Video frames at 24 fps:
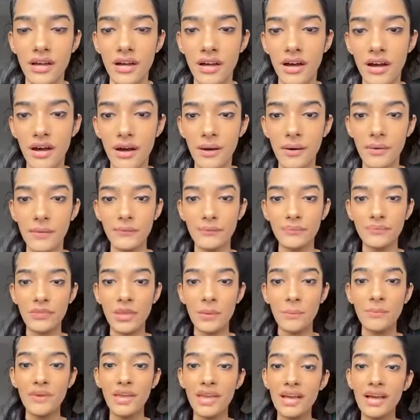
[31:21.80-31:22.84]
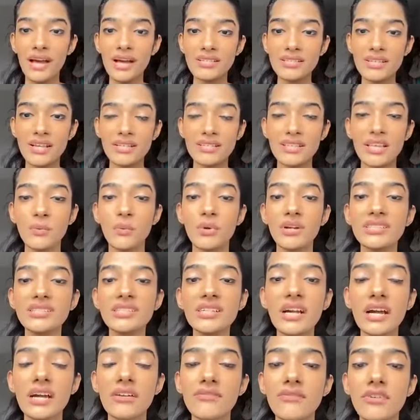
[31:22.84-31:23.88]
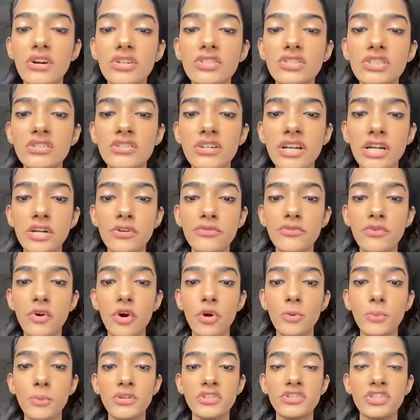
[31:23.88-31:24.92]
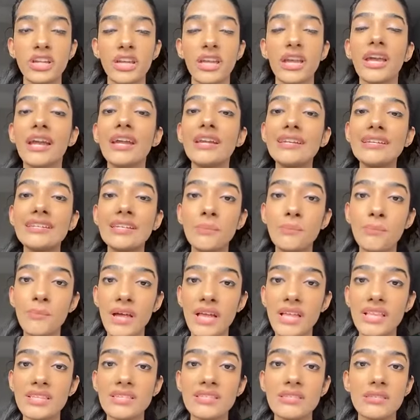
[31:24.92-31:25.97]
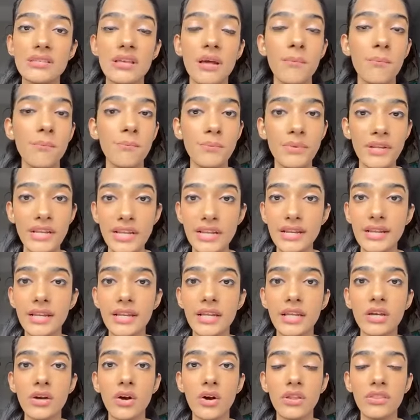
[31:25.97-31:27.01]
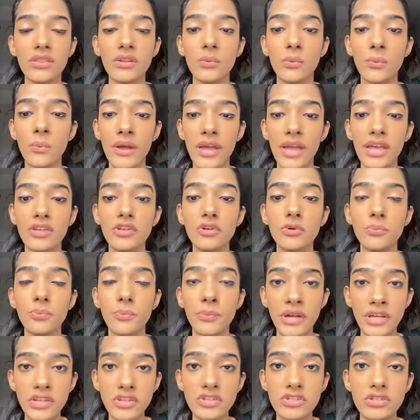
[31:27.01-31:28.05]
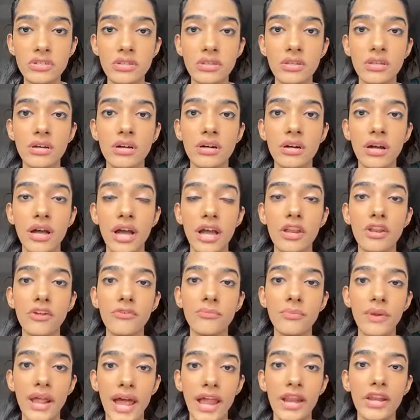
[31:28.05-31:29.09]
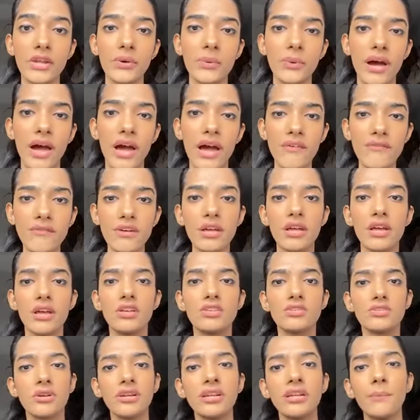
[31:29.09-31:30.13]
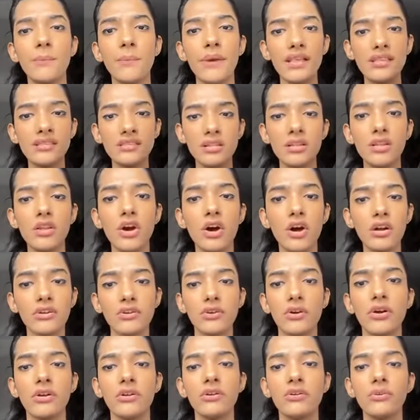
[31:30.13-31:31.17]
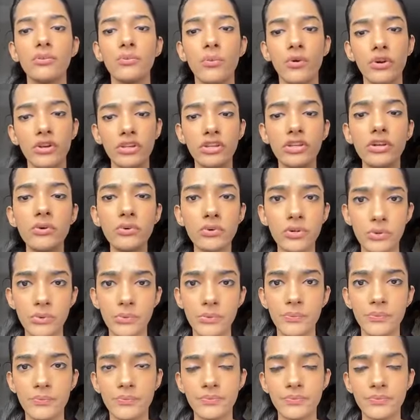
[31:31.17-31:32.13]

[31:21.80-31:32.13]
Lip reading: Megha is asking, what is the conversion rate of cold pitching? It depends completely on the way you pitch, the kind of brand you have. So it depends a lot on what you do.